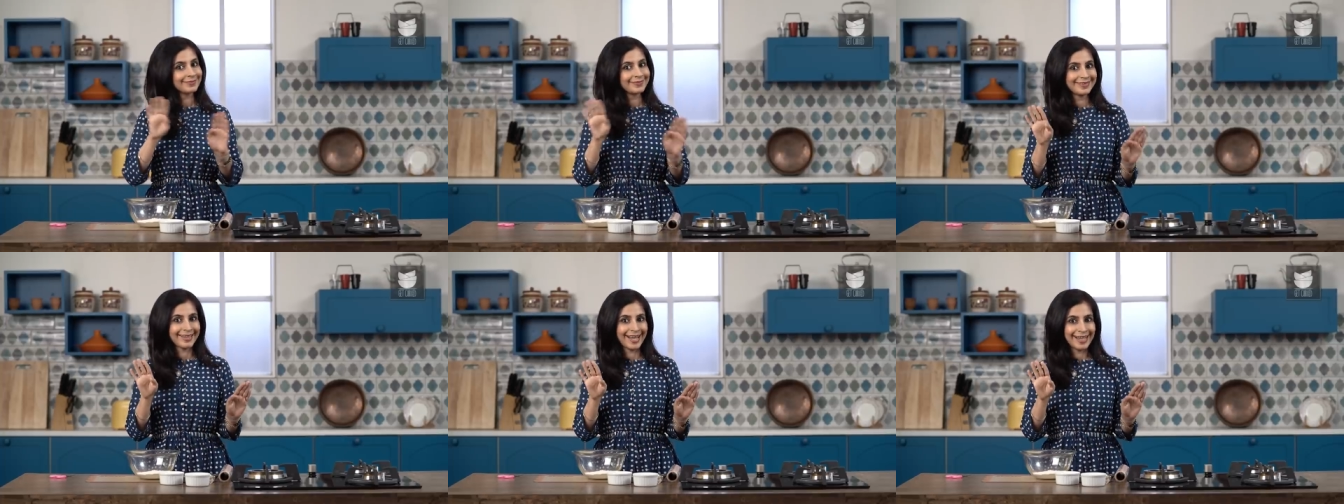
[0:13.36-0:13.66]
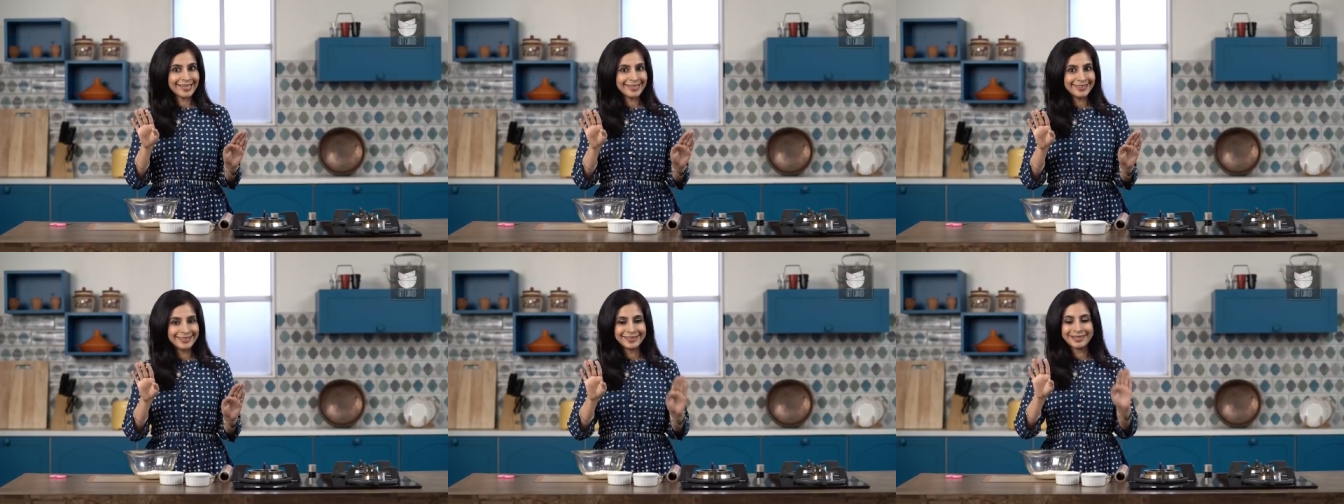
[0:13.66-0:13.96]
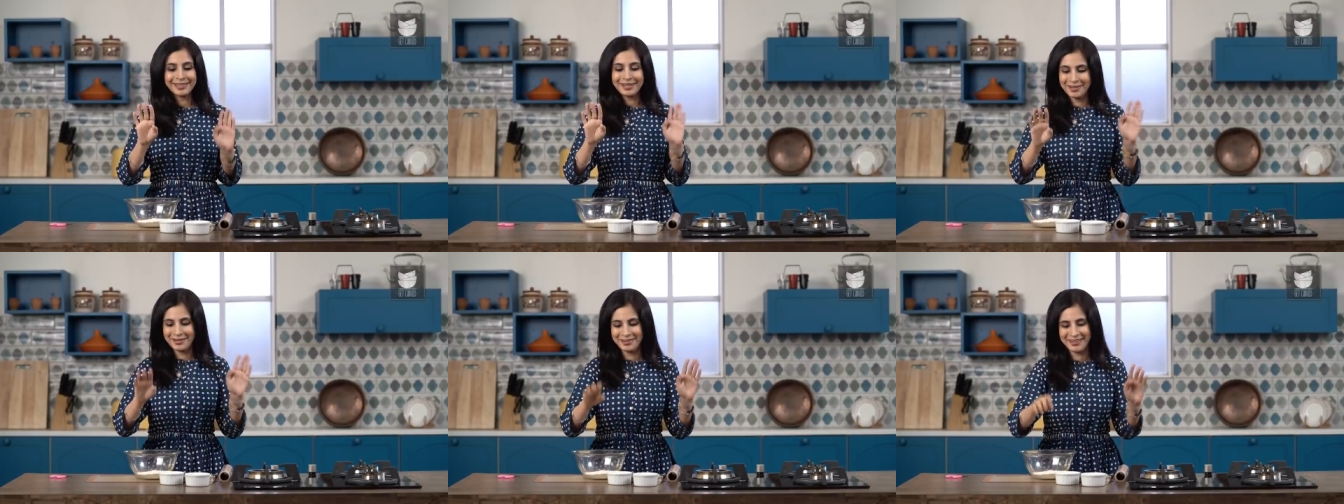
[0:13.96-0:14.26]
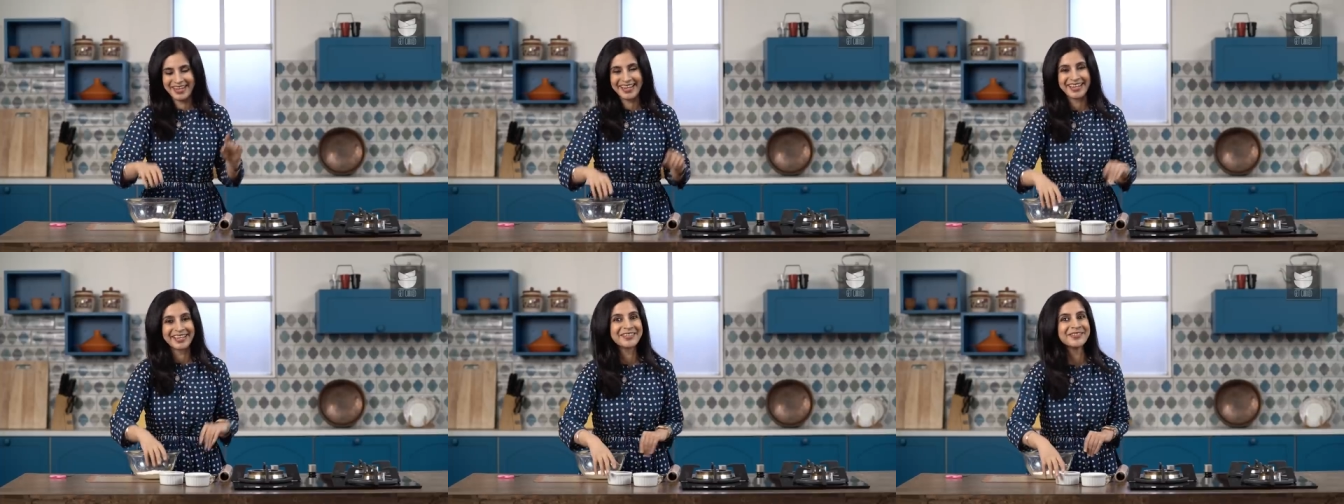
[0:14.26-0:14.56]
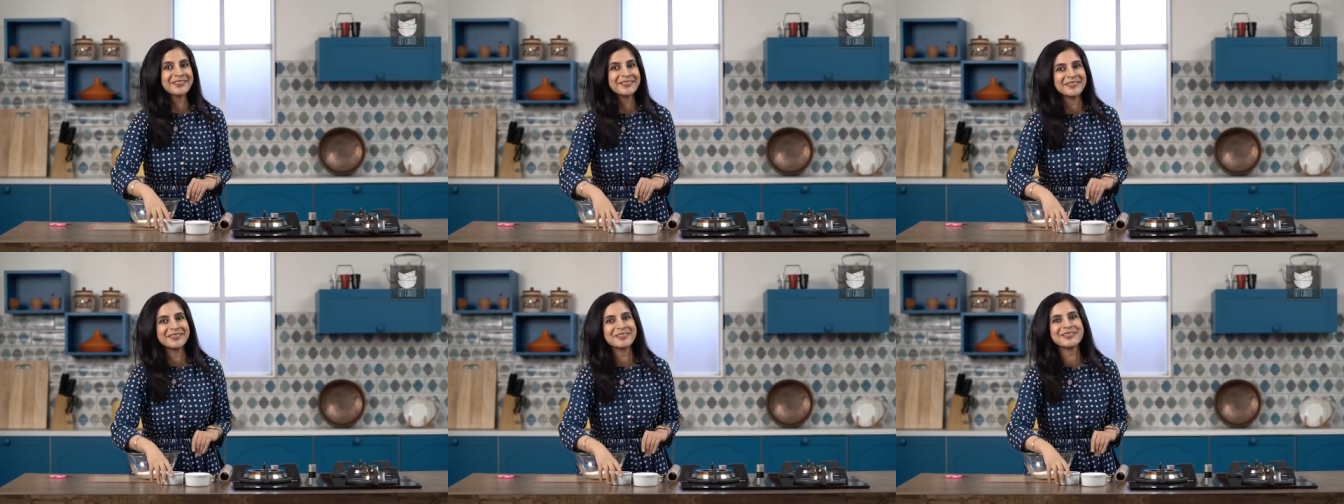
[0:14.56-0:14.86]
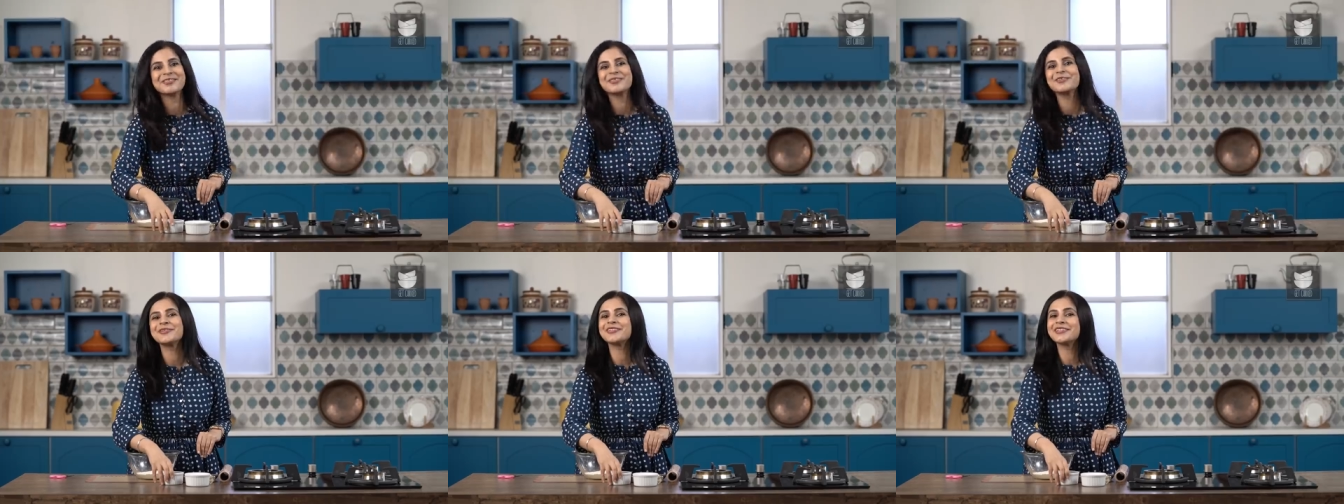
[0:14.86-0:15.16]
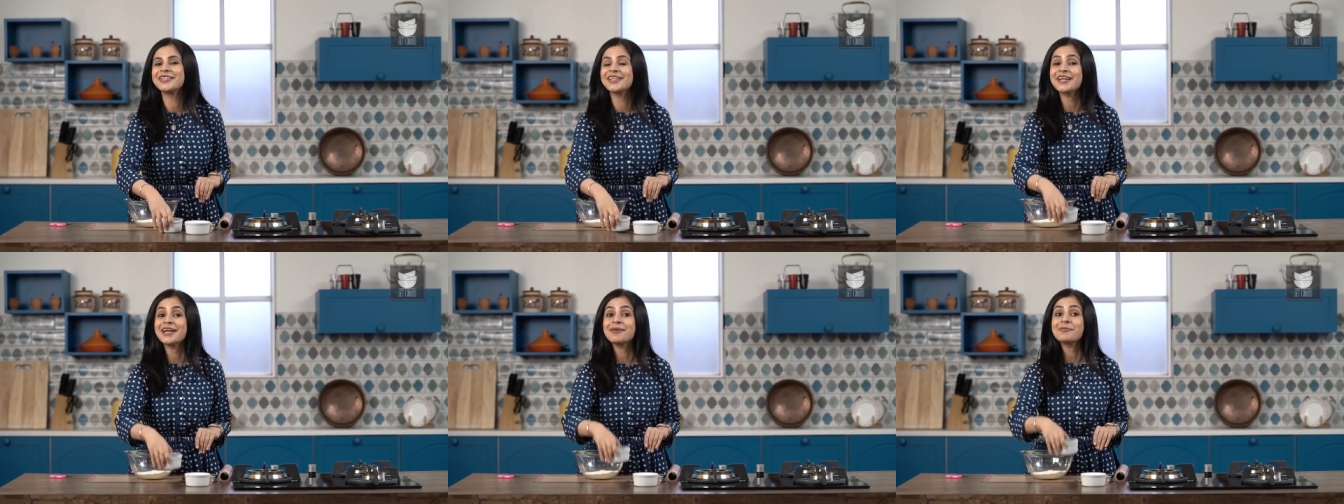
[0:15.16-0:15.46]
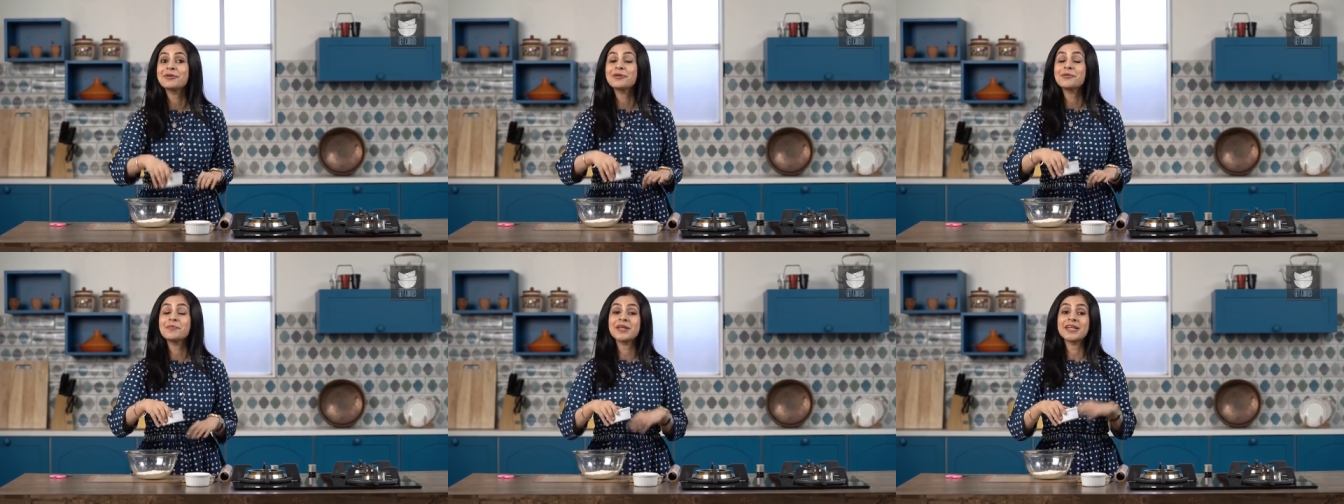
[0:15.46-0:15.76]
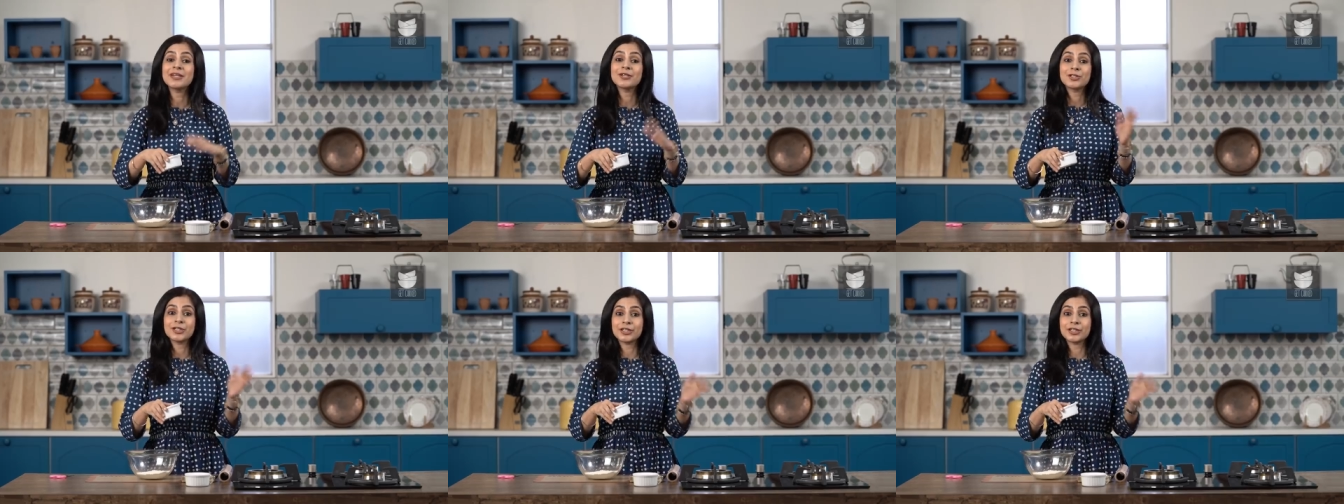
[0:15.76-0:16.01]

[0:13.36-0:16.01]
Done? Okay, cool. So today I'm going to make